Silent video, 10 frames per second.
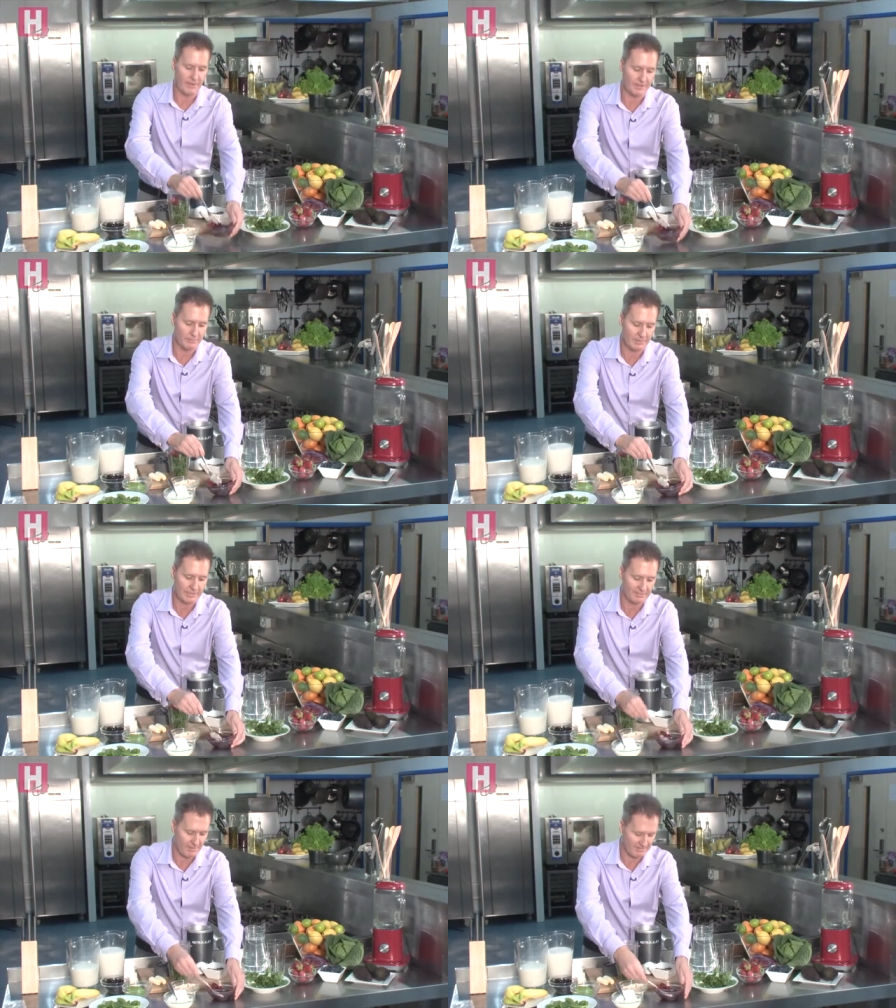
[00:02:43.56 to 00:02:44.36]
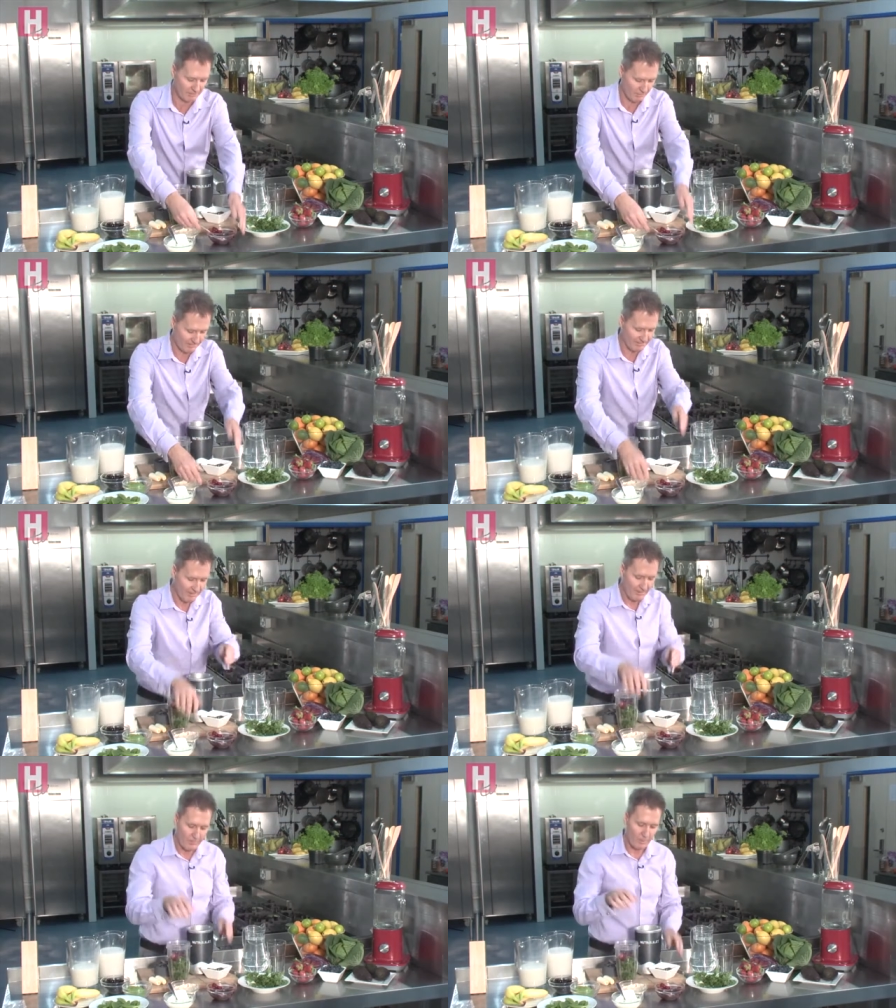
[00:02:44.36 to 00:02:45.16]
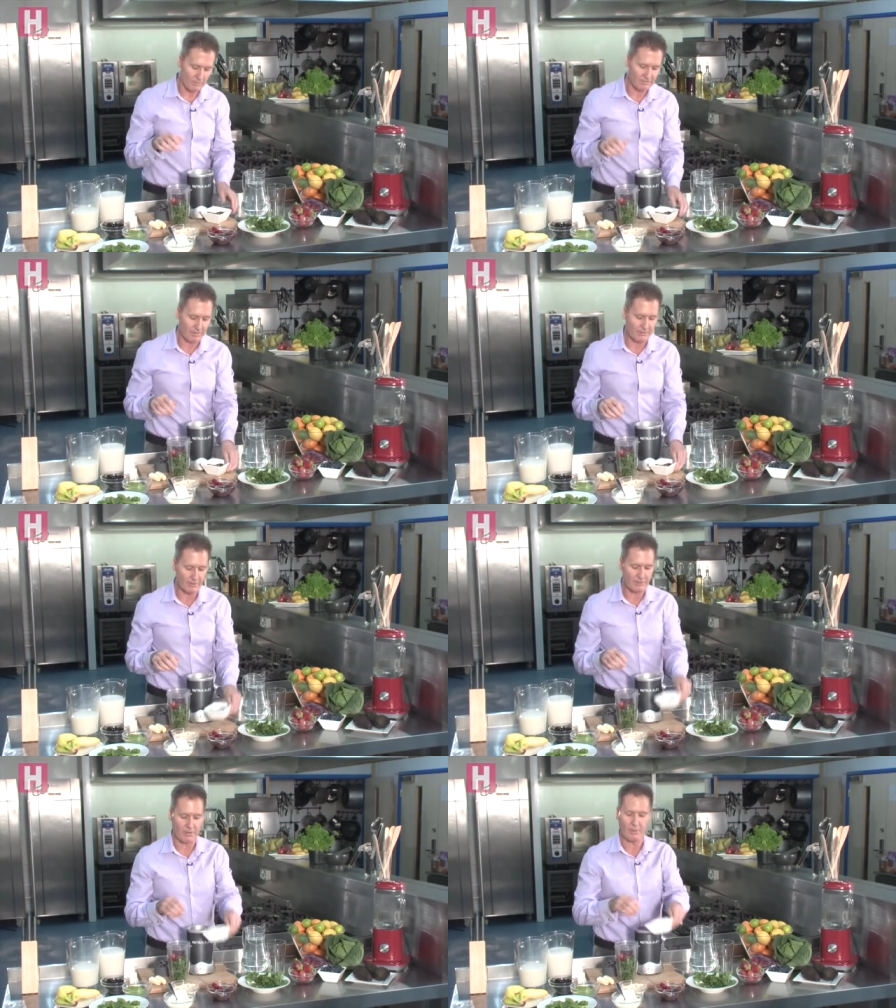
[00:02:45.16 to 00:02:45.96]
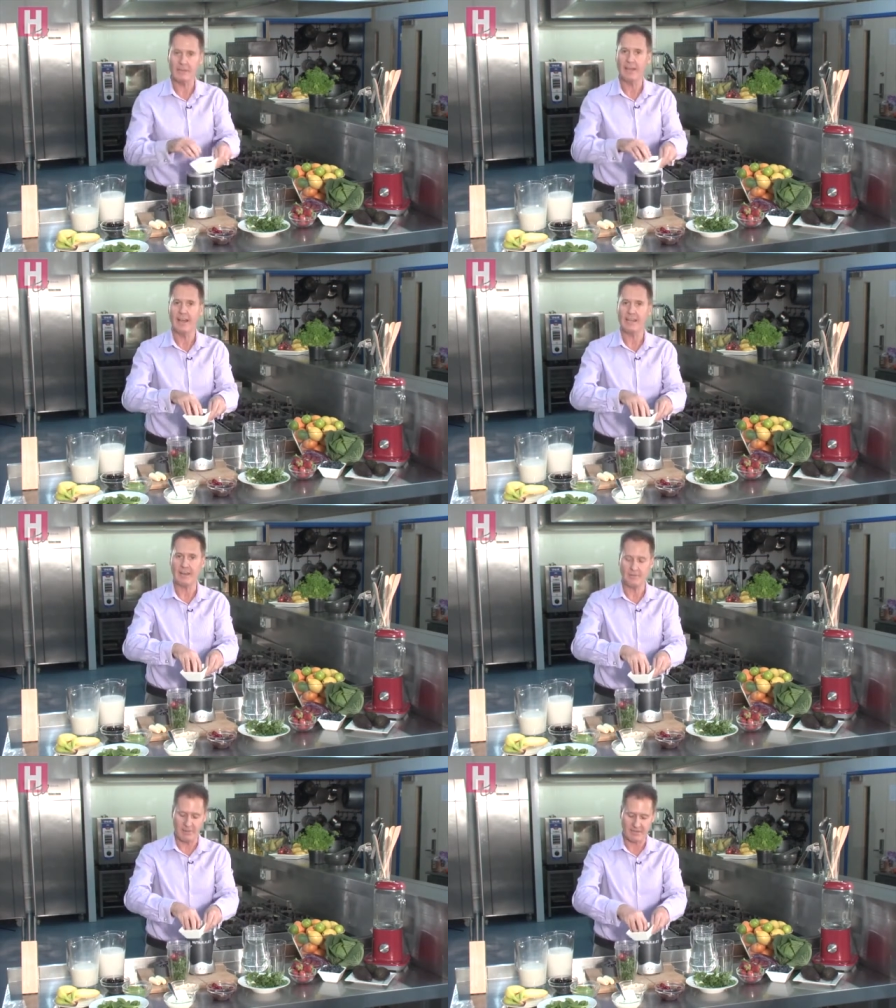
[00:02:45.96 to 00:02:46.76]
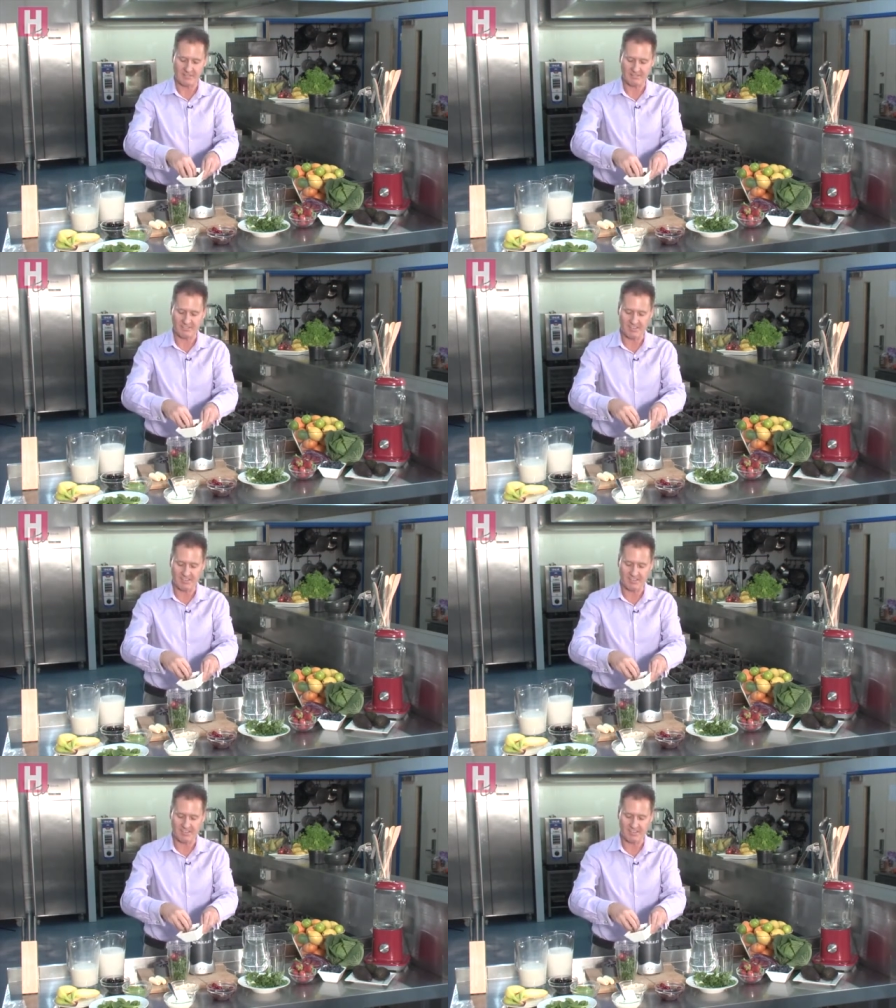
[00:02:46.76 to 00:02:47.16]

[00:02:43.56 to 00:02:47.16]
buy the really expensive ones. Also, I'm gonna throw in, again, my nuts and